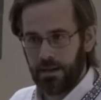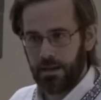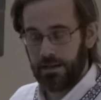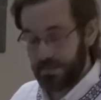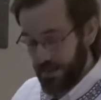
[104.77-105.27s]

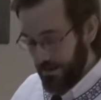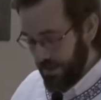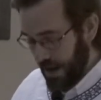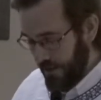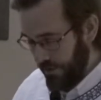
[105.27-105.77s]
At the same
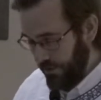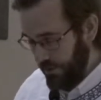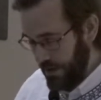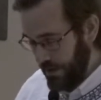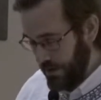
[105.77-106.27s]
time, if
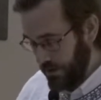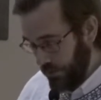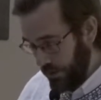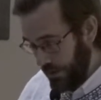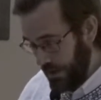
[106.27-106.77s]
we
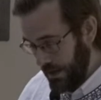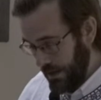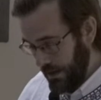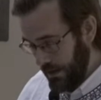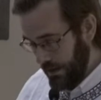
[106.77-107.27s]
truly
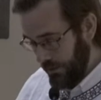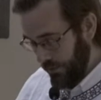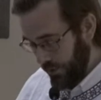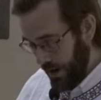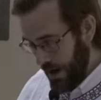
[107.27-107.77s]

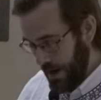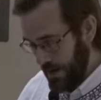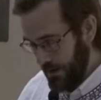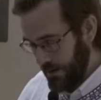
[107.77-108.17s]
pray,